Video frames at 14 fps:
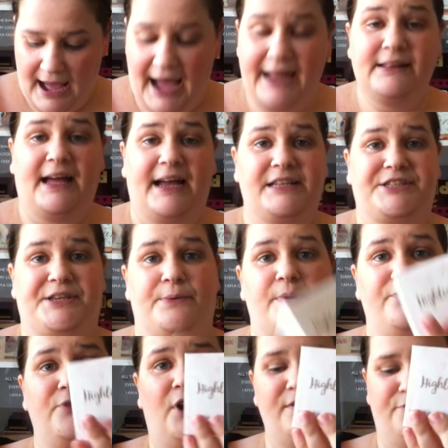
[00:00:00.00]
highlighter.
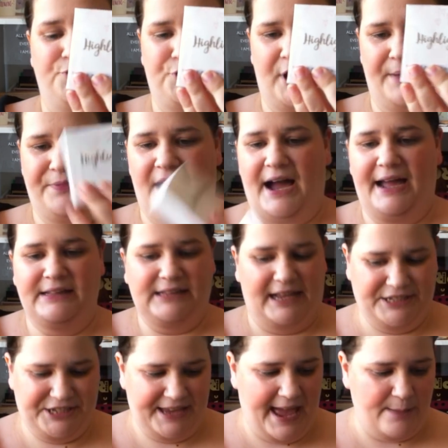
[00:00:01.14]
We've not even tried the
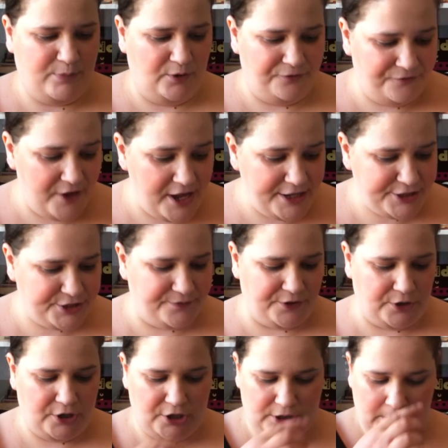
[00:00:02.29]
highlighter yet, but first of
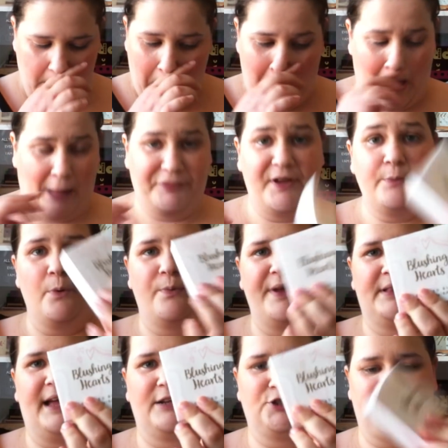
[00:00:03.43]
all, I think we
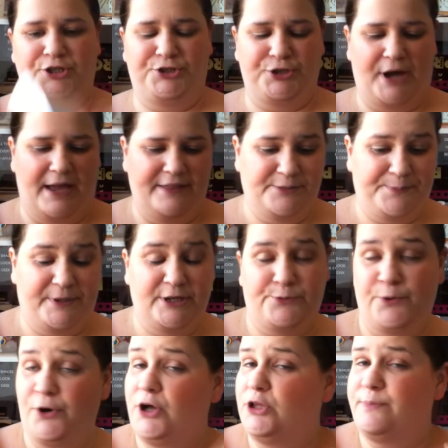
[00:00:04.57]
will actually try this, because
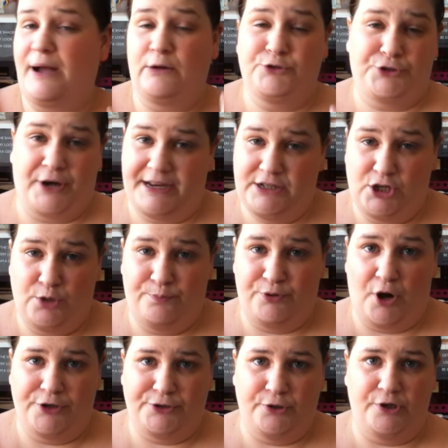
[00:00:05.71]
we're all about trying new
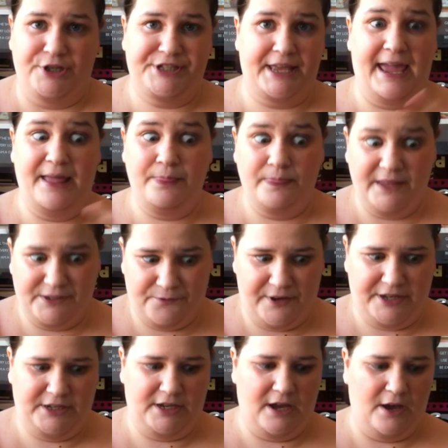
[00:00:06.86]
products in this
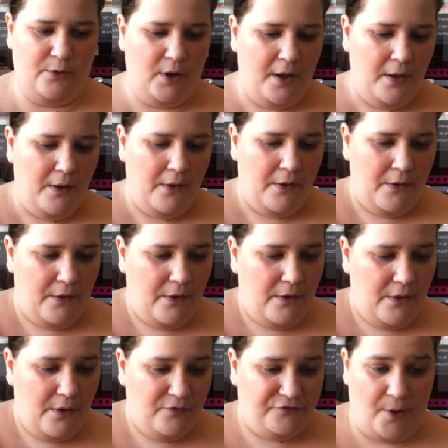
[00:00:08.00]
video.
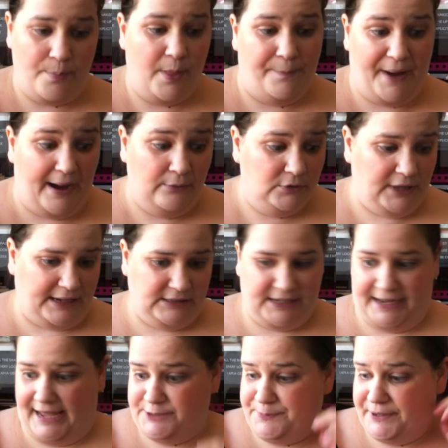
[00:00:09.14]
From the Poundland,
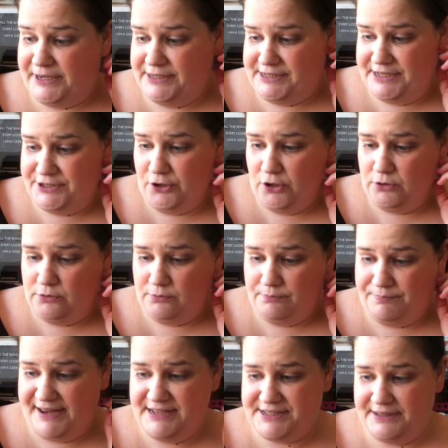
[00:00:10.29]
I guess, because it's all
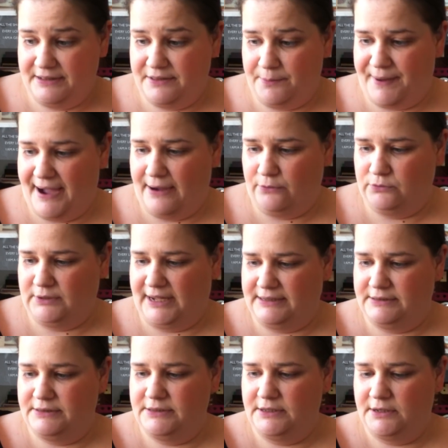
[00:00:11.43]
basically the
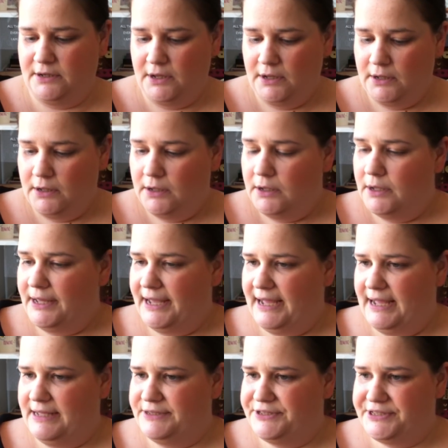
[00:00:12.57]
Poundland.
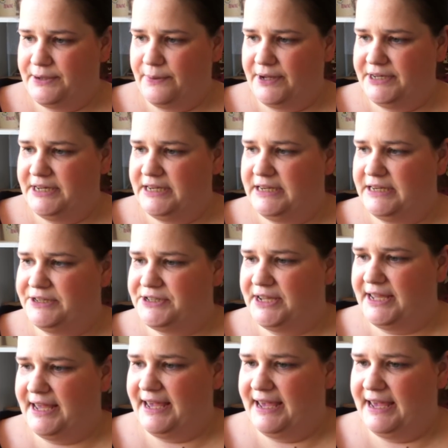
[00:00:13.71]
So I need
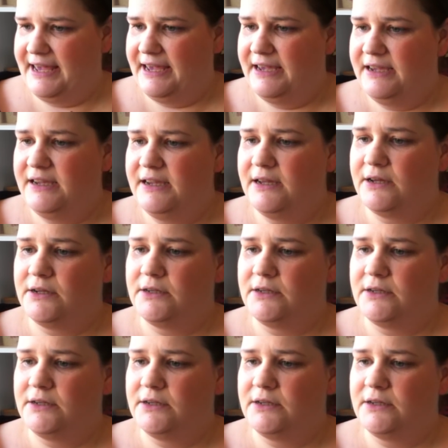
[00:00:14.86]
a...